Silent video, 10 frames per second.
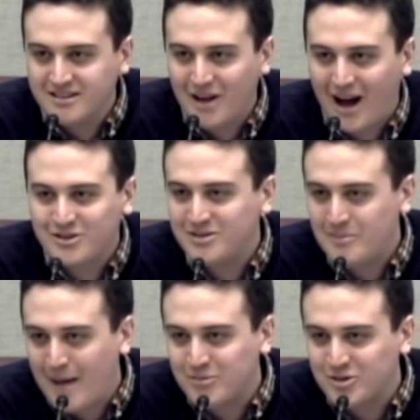I'll do
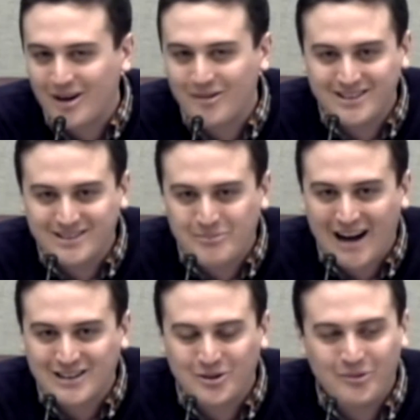some abstract ones, some
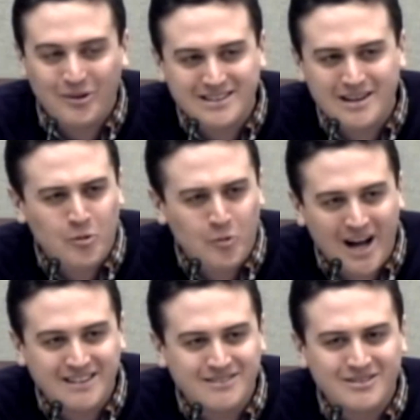practical ones. Number
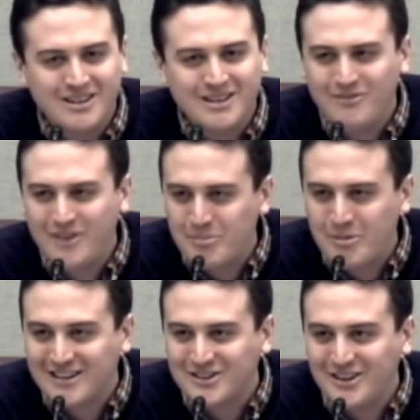1, very
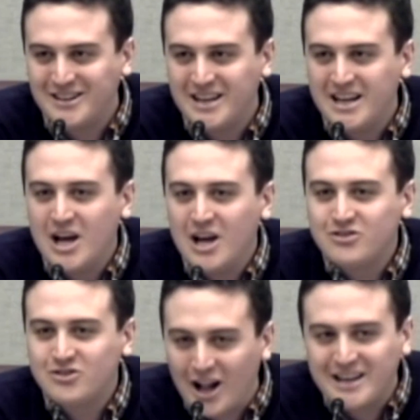practical.
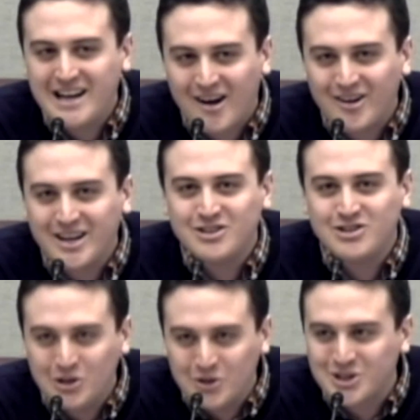Solidarity is
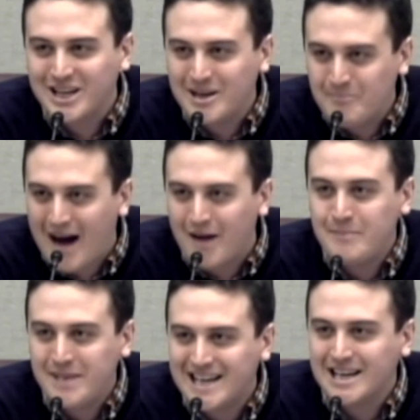usually about
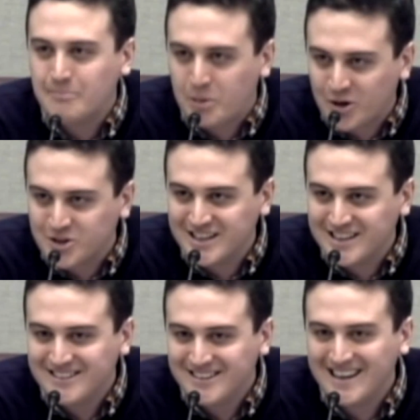meeting in person.